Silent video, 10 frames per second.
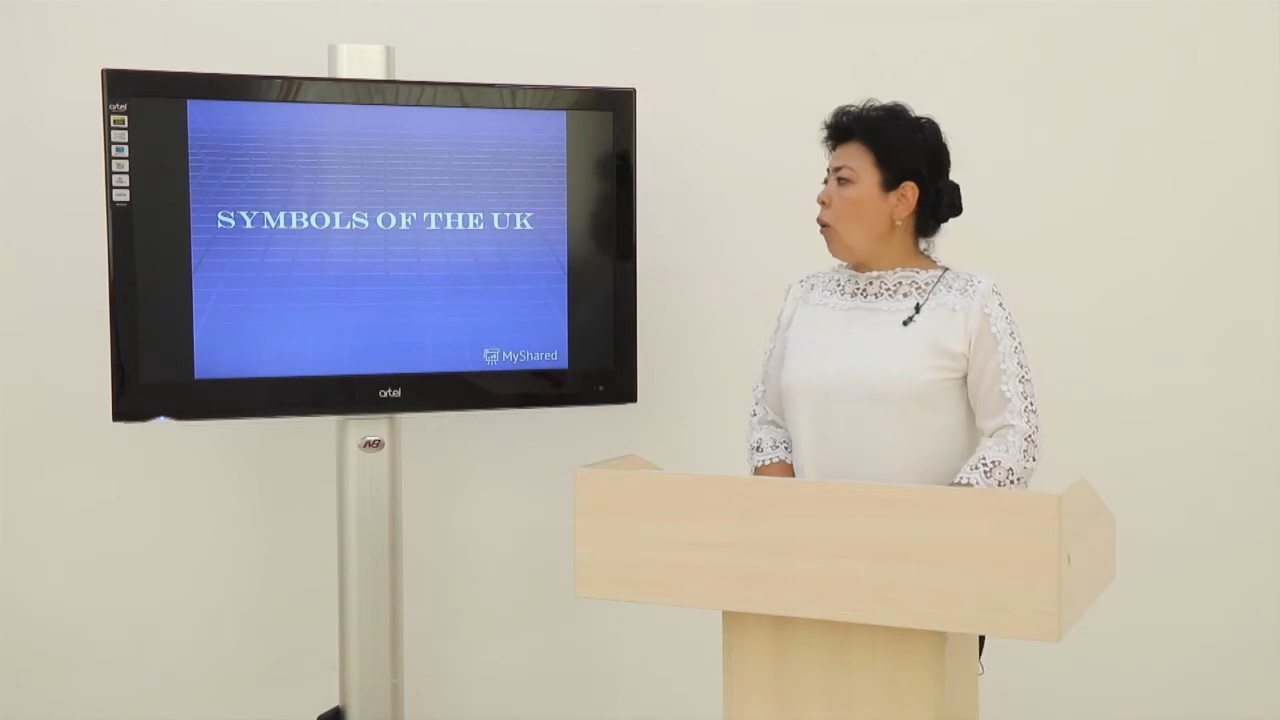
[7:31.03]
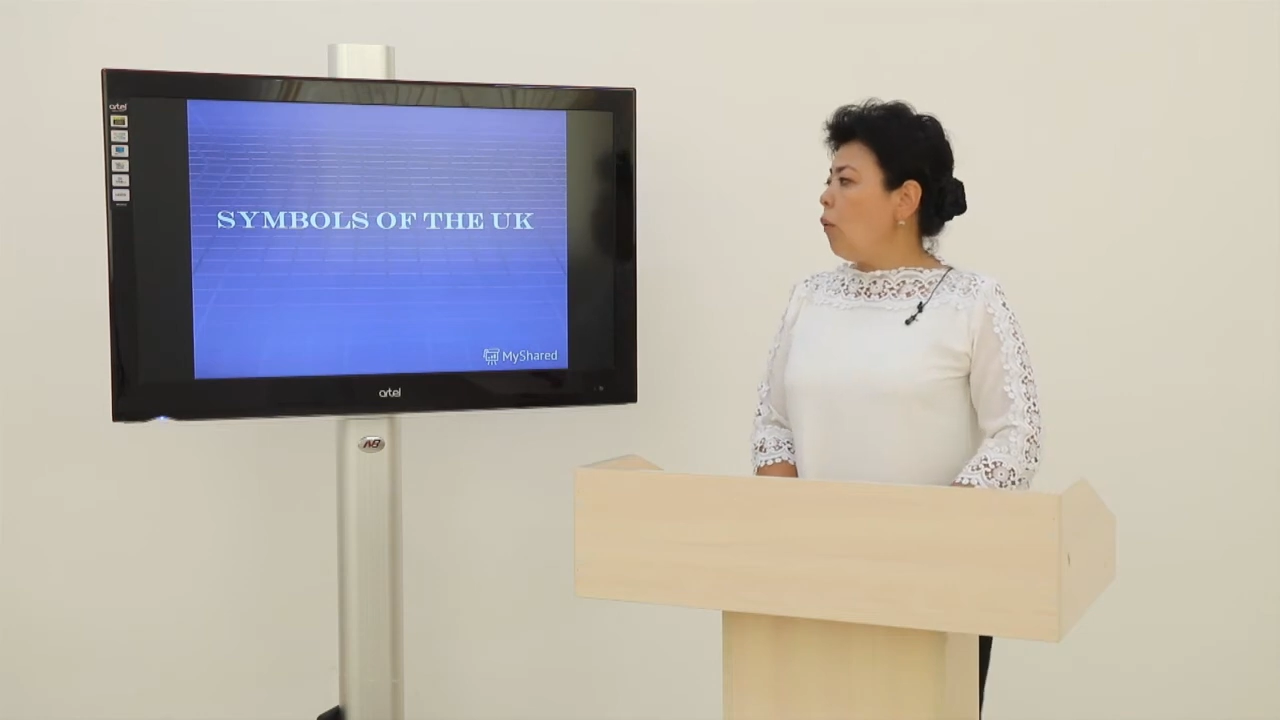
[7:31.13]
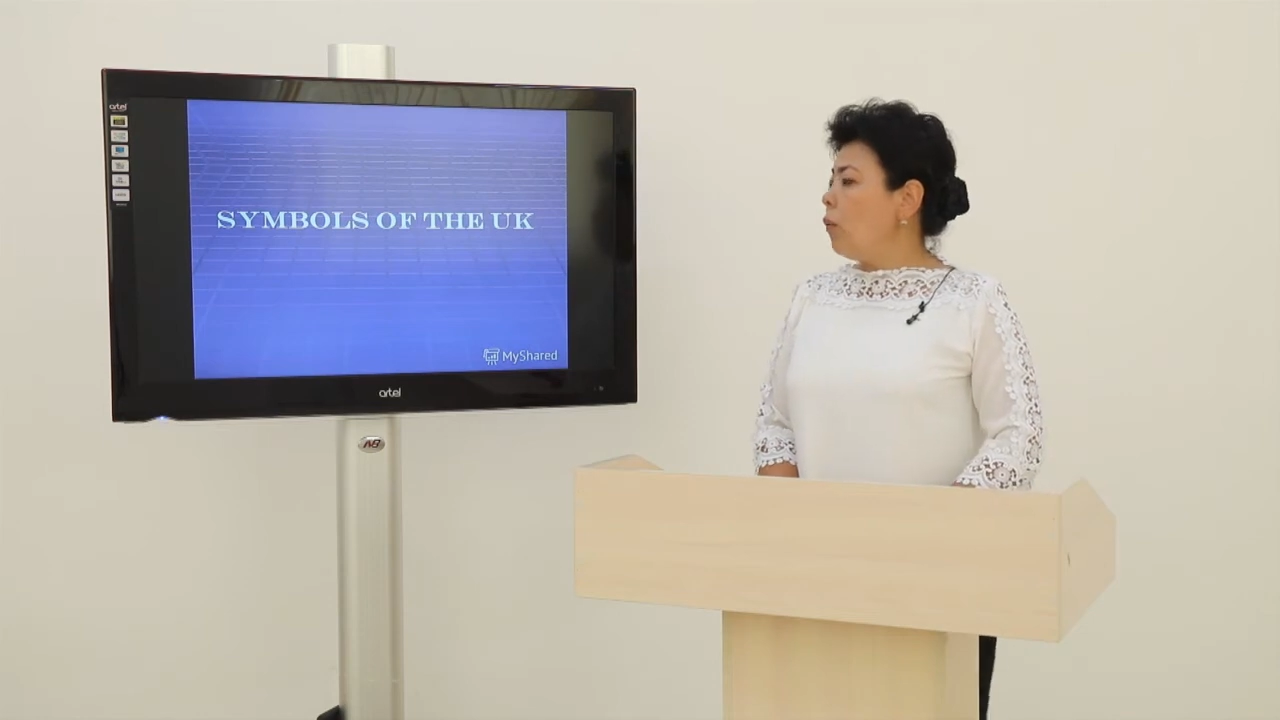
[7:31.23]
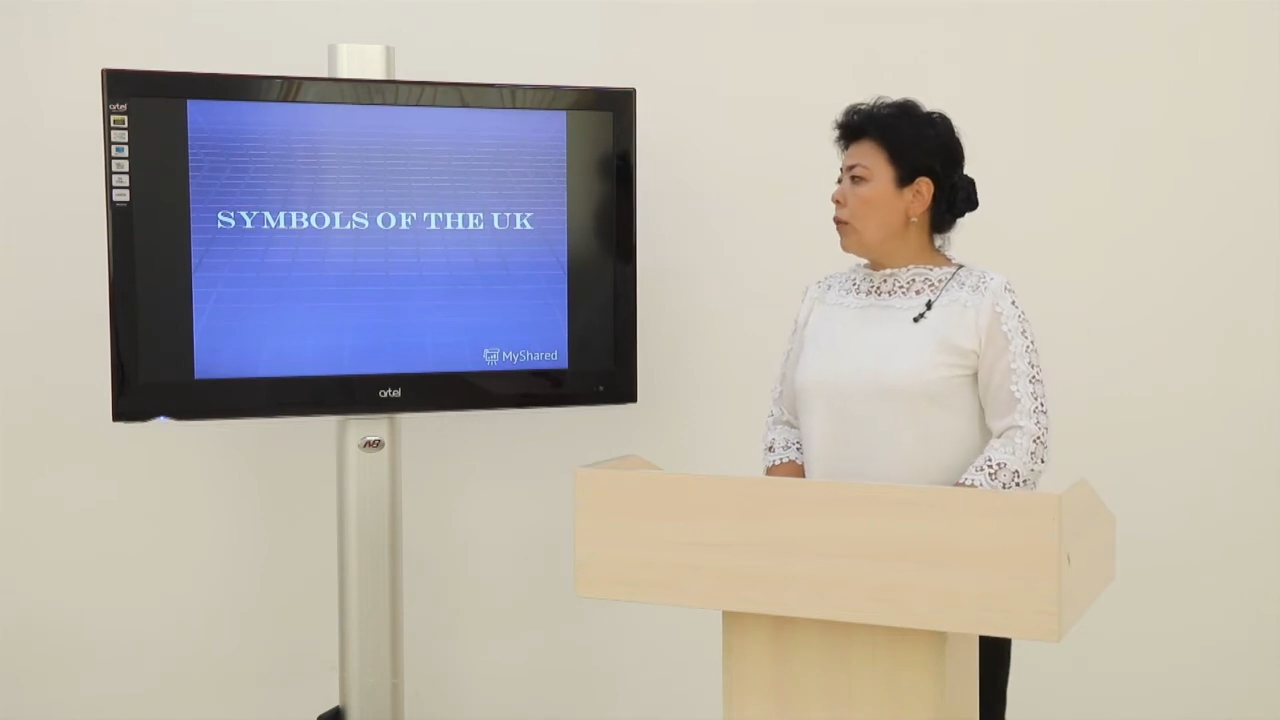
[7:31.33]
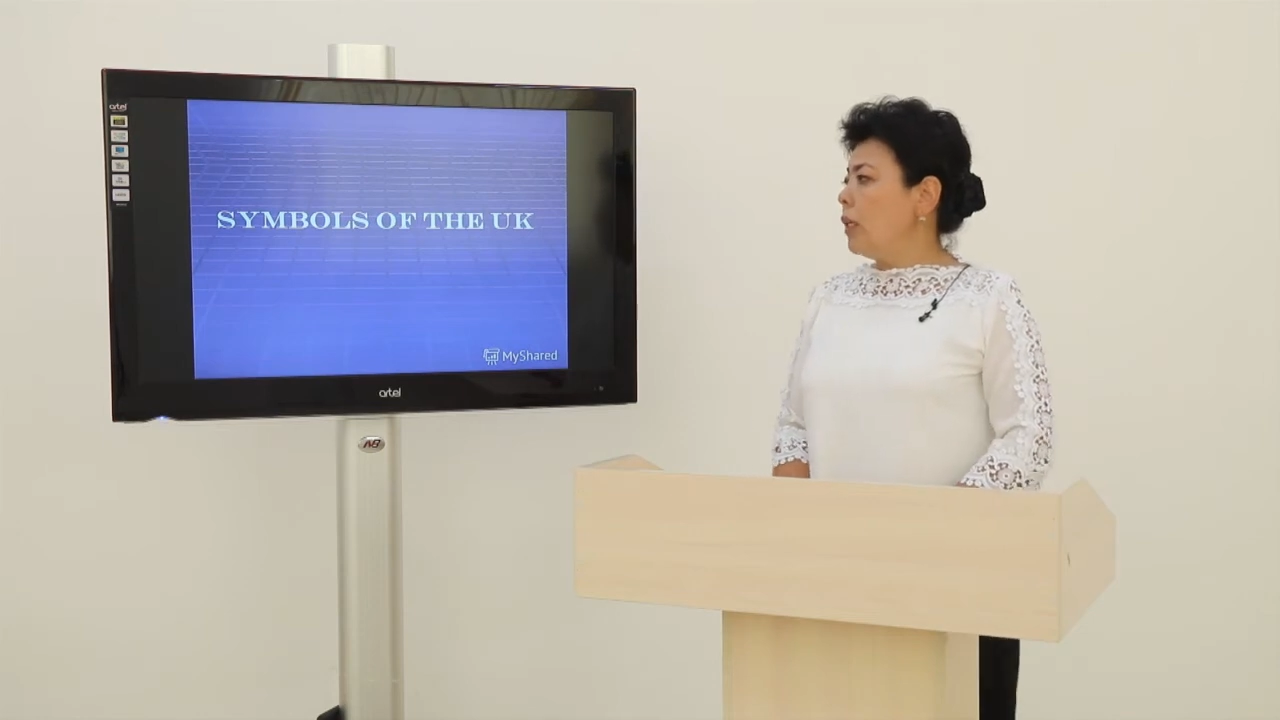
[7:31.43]

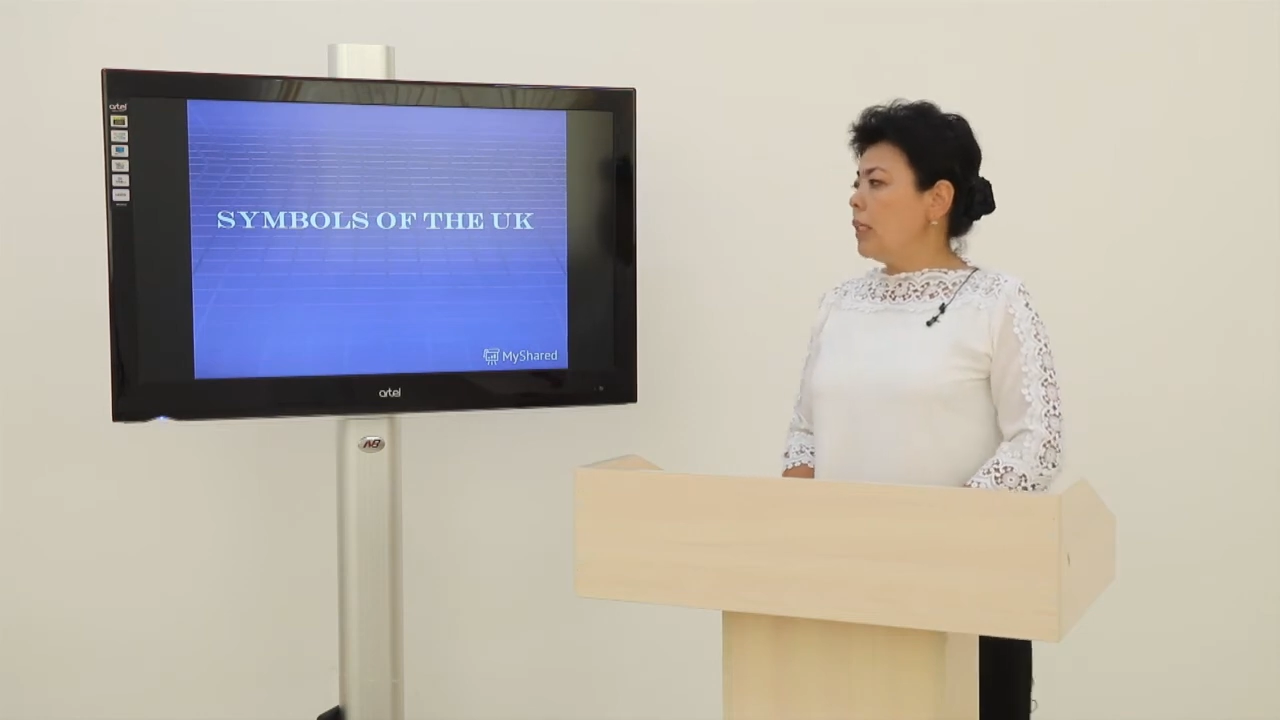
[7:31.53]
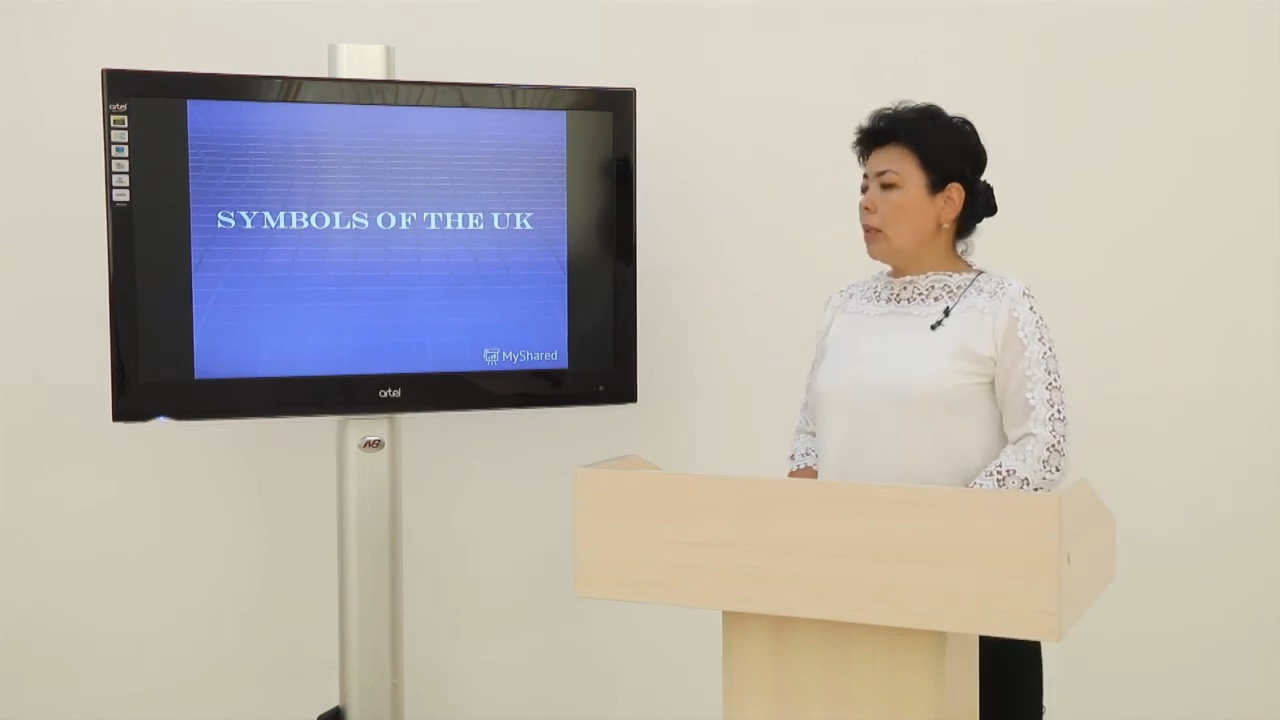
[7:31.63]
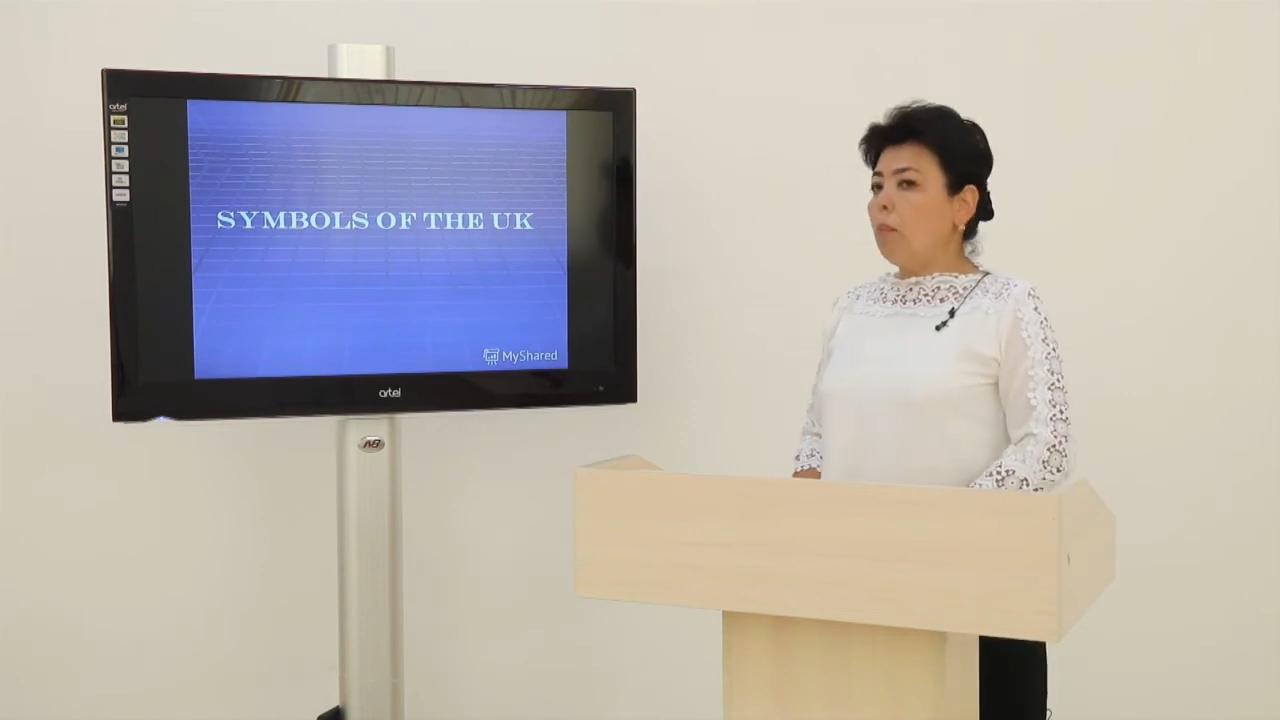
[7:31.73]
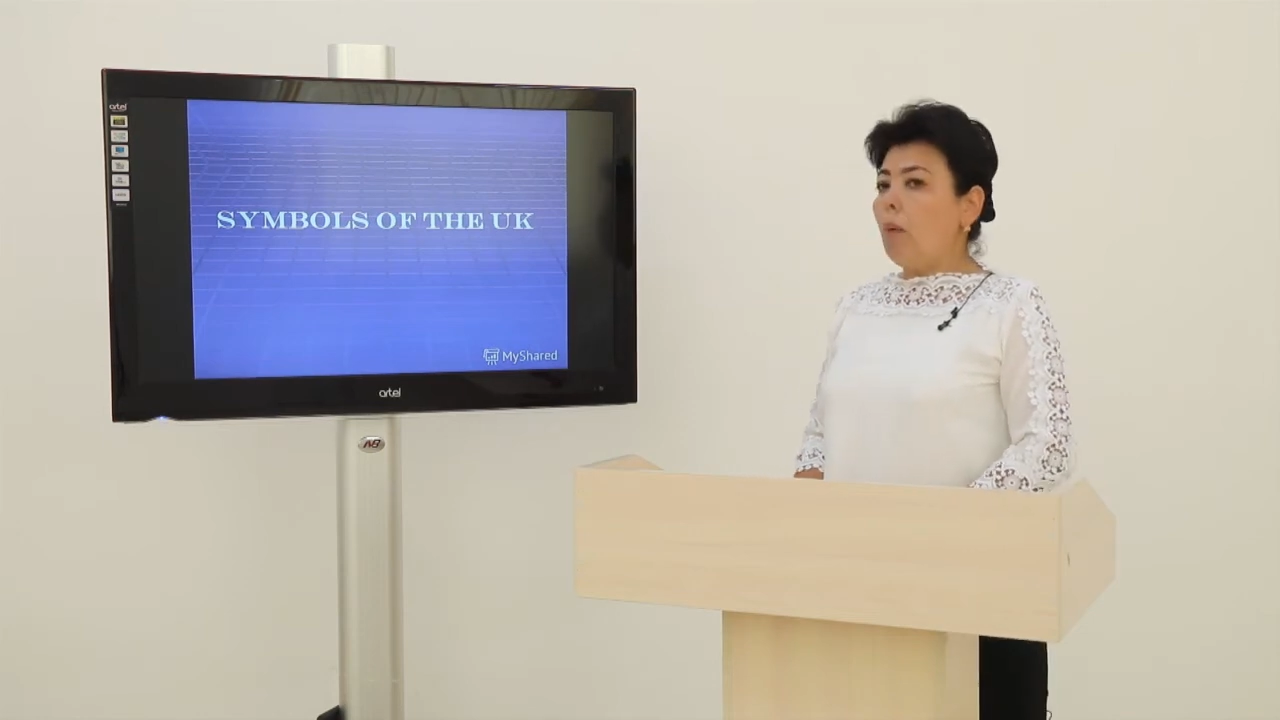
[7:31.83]
of these